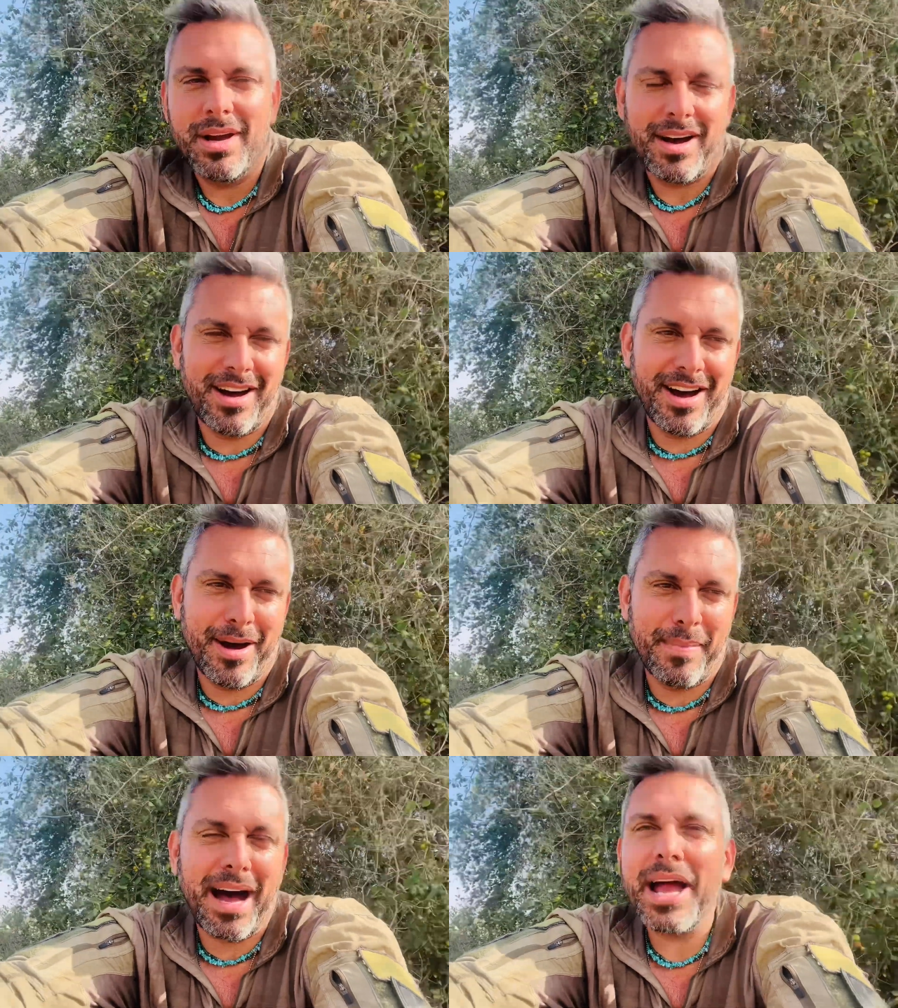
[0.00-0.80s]

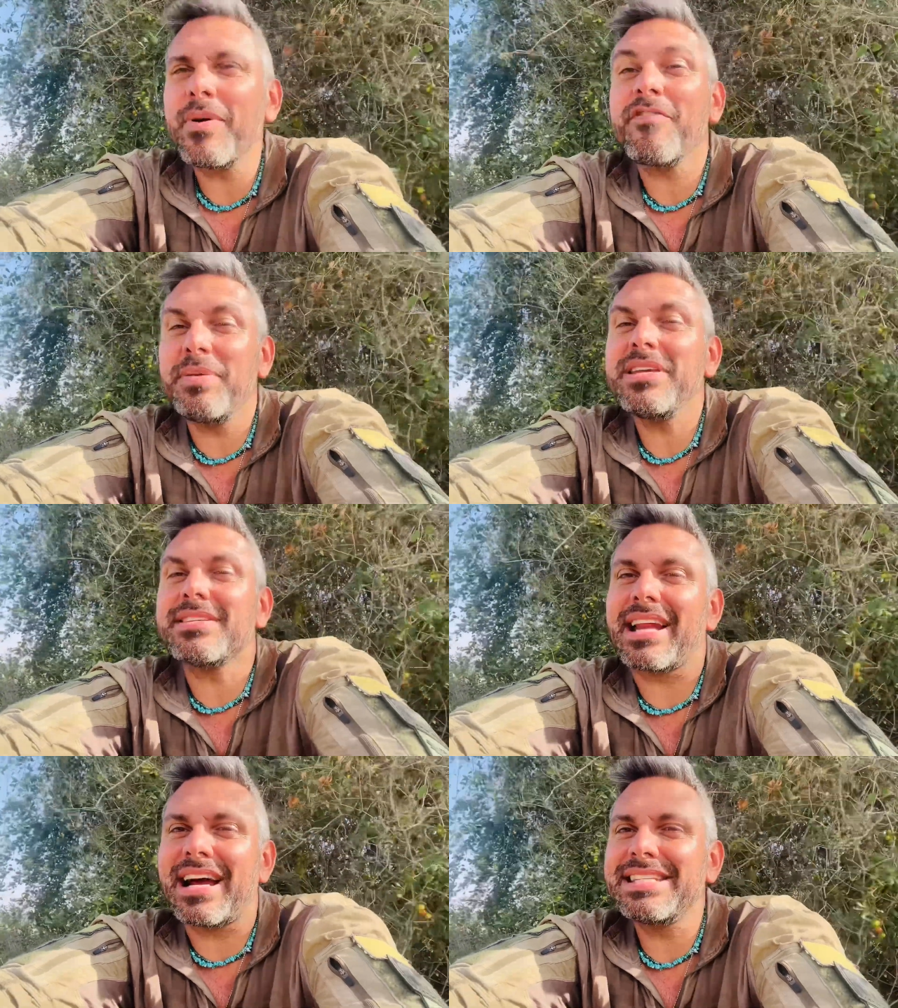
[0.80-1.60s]
a highway of peace
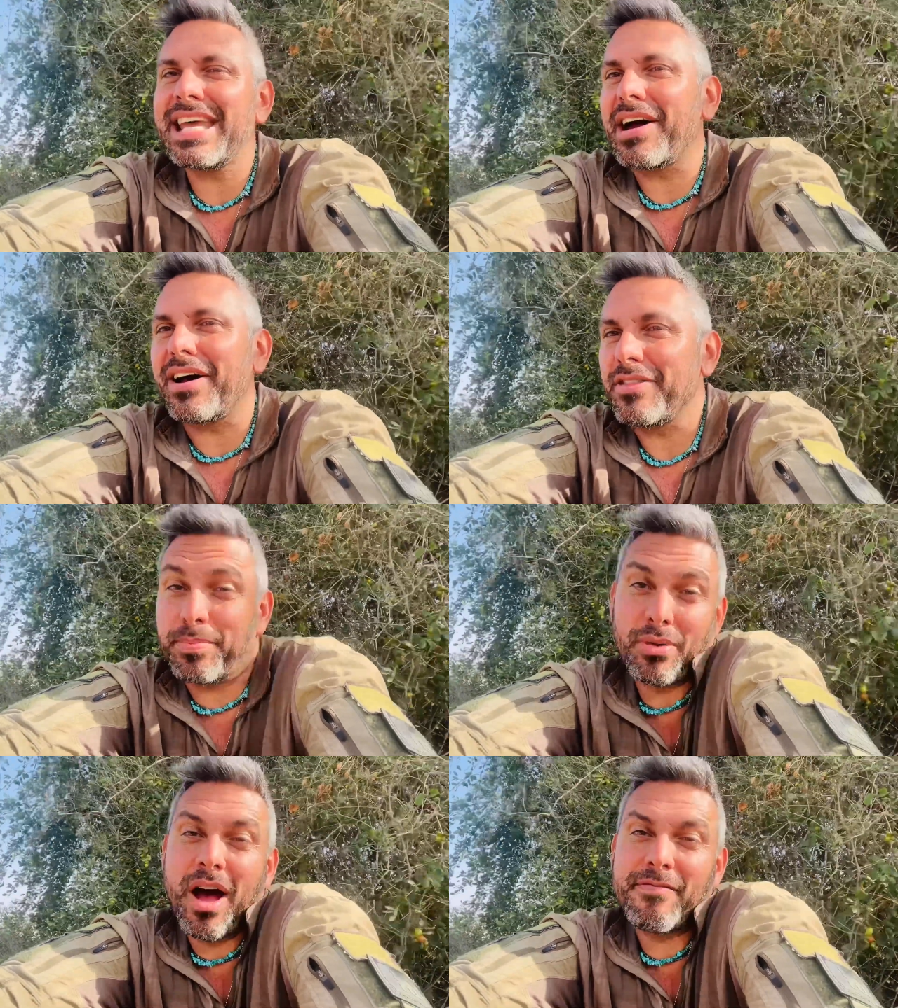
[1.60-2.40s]
that Isaiah, the
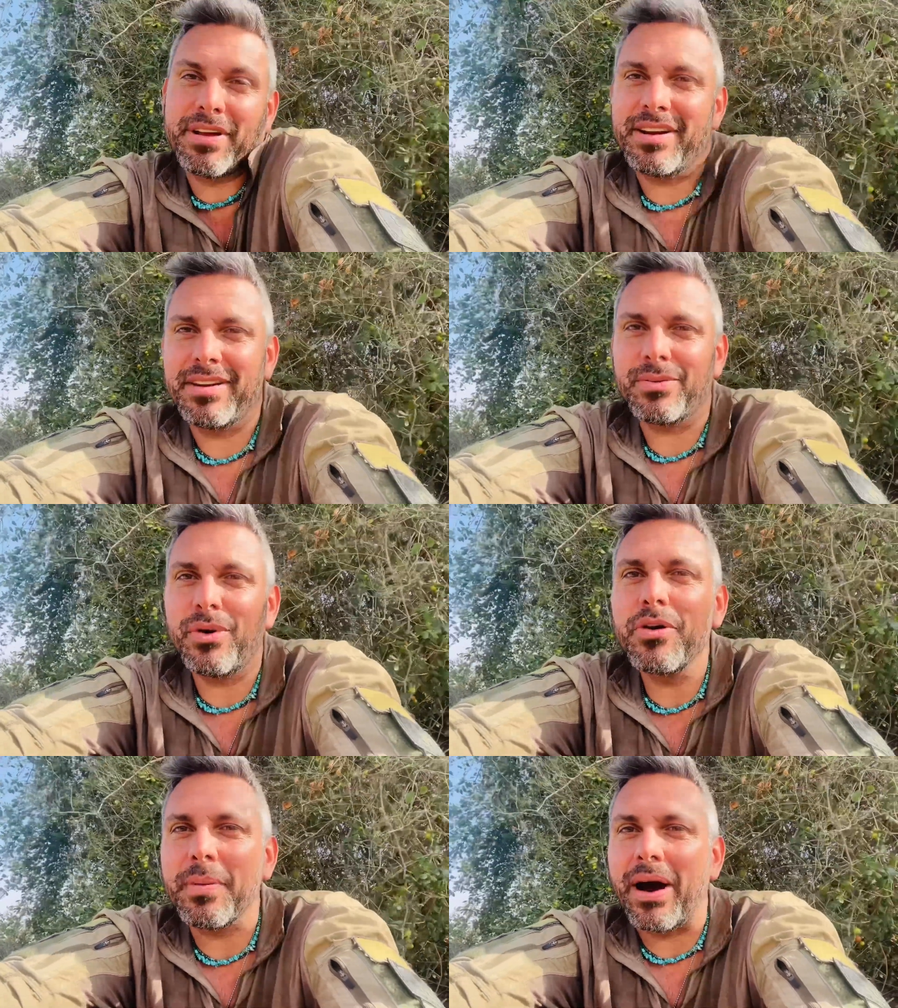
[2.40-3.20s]
prophet,
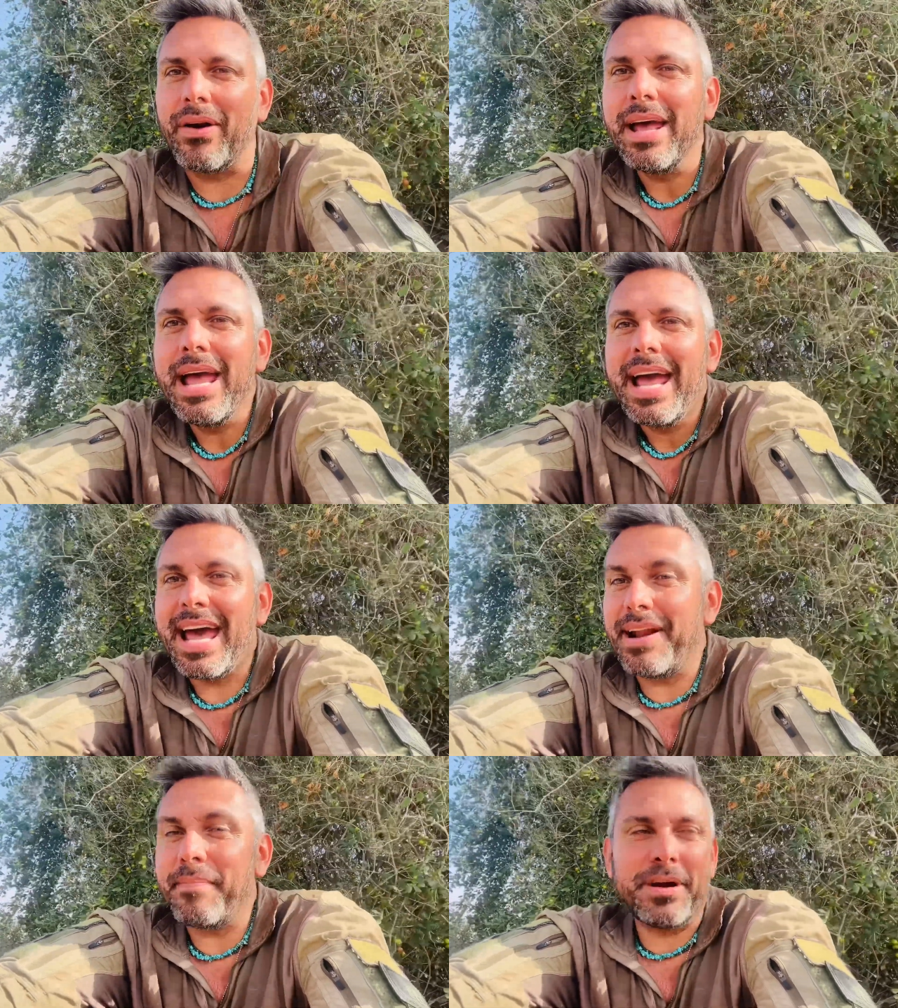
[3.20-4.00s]
wrote about.
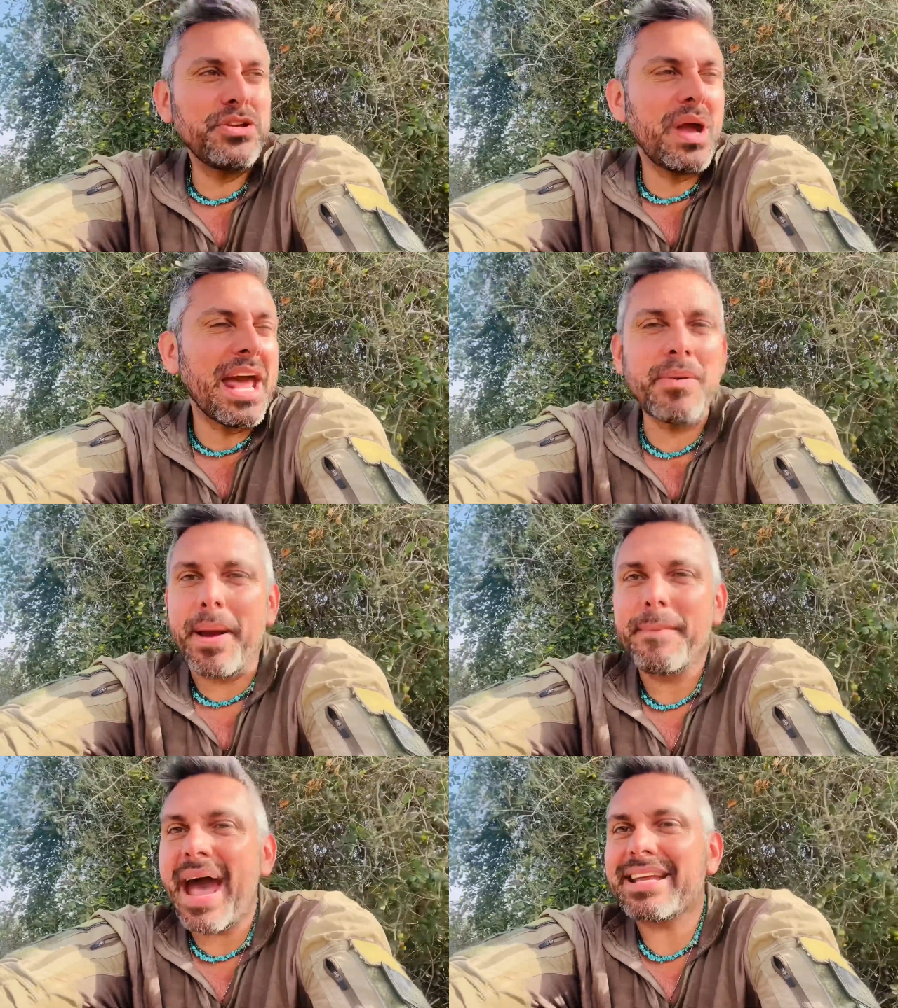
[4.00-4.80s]
Anyway,
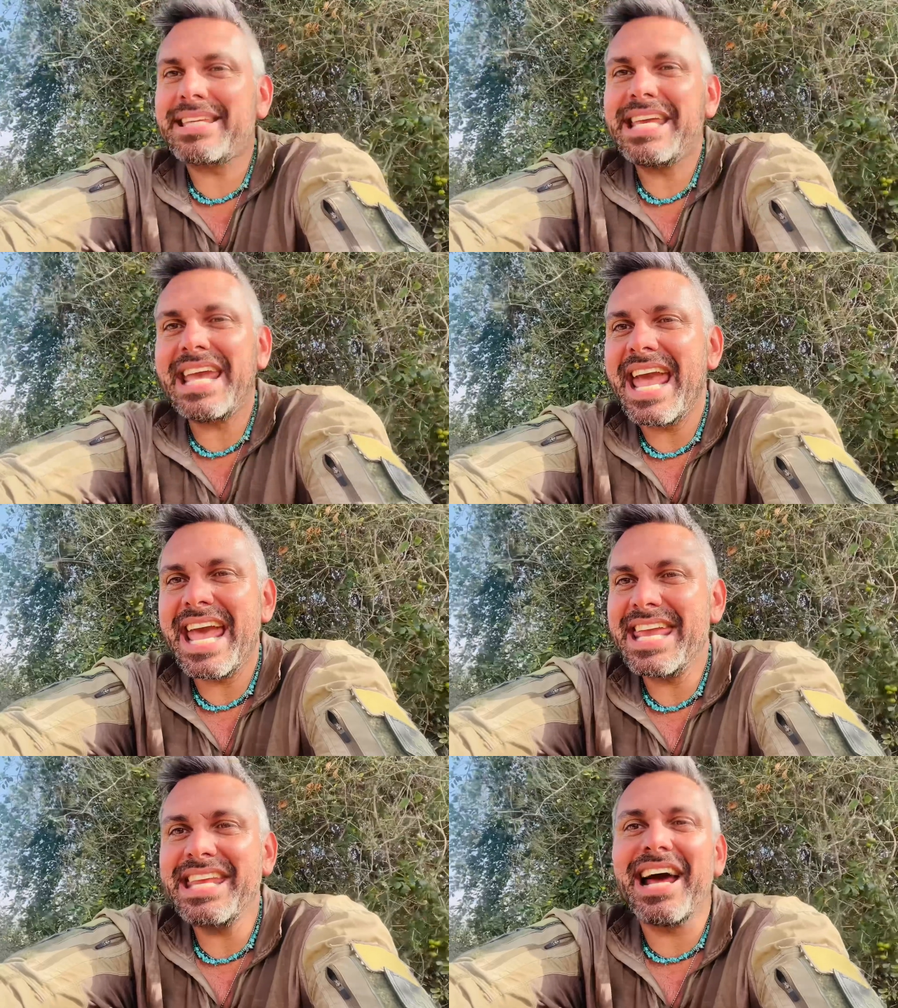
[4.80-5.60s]
back to
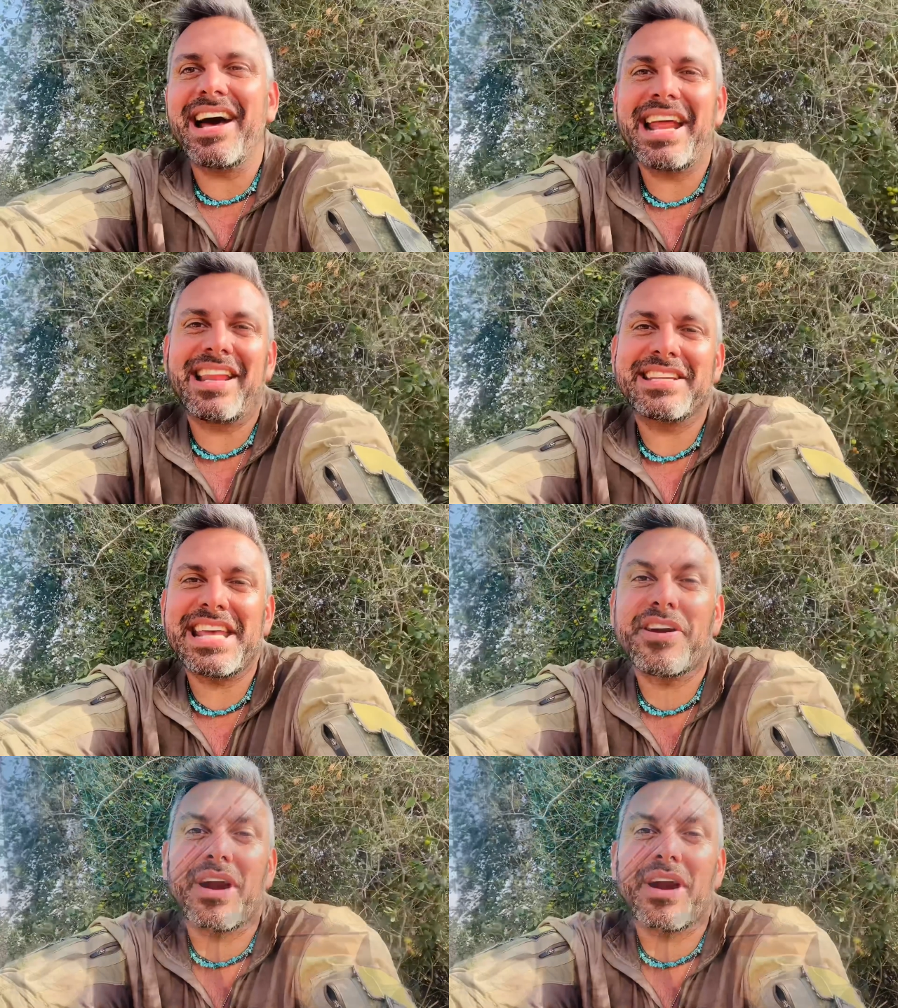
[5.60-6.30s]
Edan Alexander.